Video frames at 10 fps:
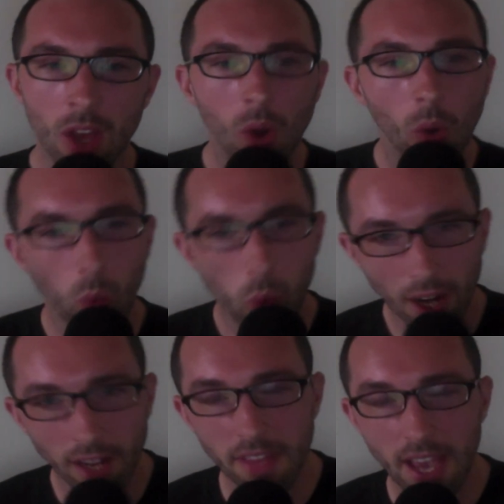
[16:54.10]

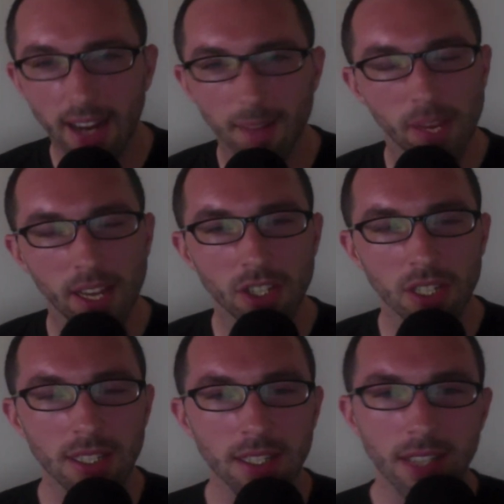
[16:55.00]
One of the
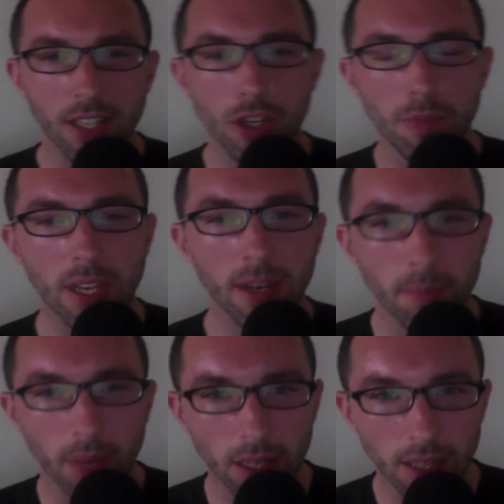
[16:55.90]
adaptations is that you
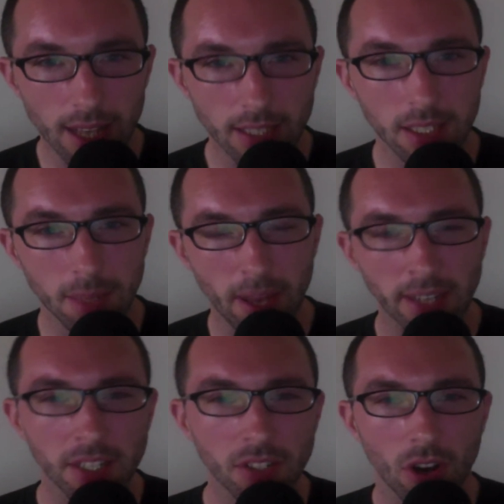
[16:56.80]
become less
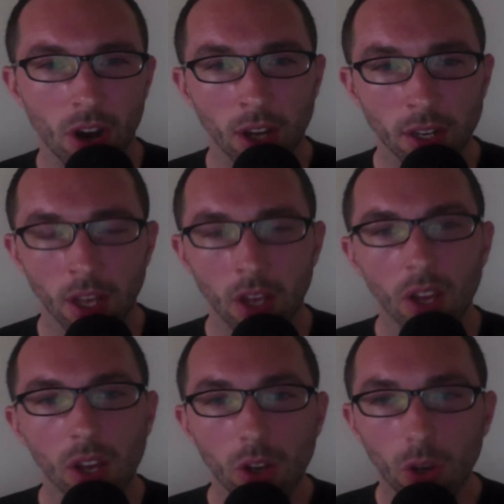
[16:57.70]
dependent on
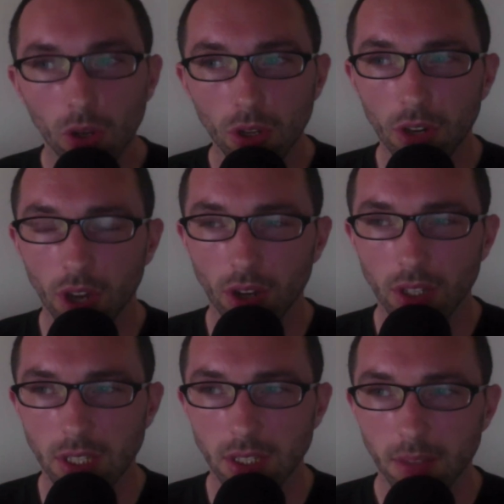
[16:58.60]

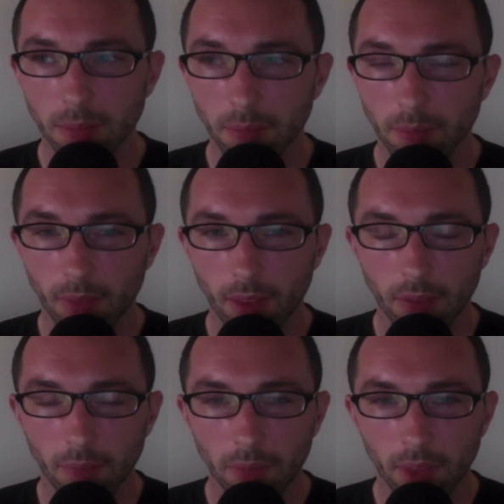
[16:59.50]
glucose
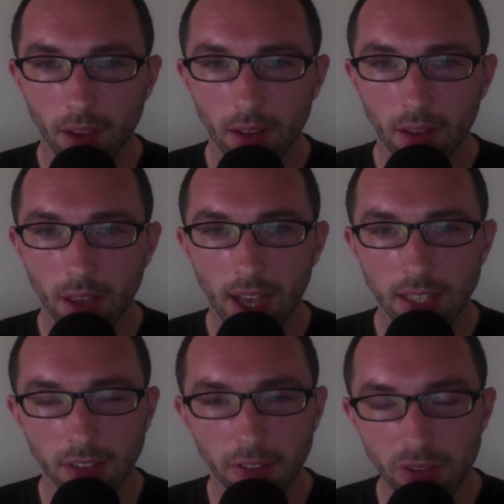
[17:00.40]

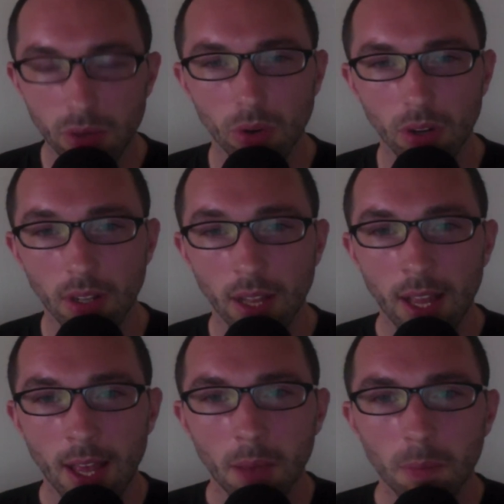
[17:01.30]
as a fuel,
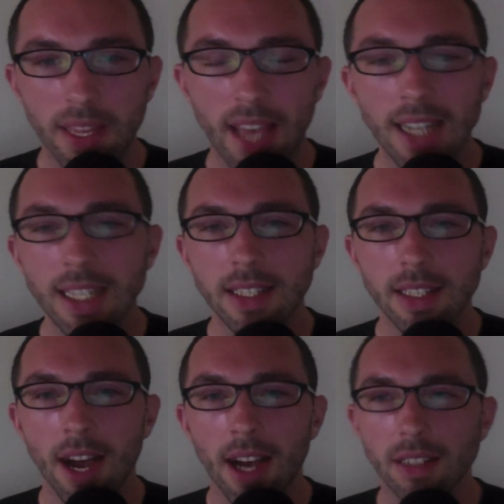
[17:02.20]
but that is
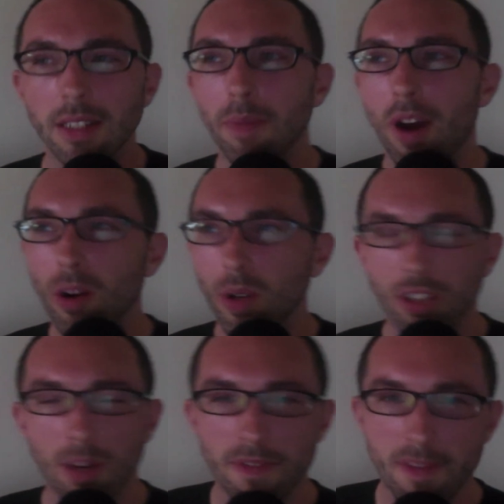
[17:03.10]
not, to borrow a term from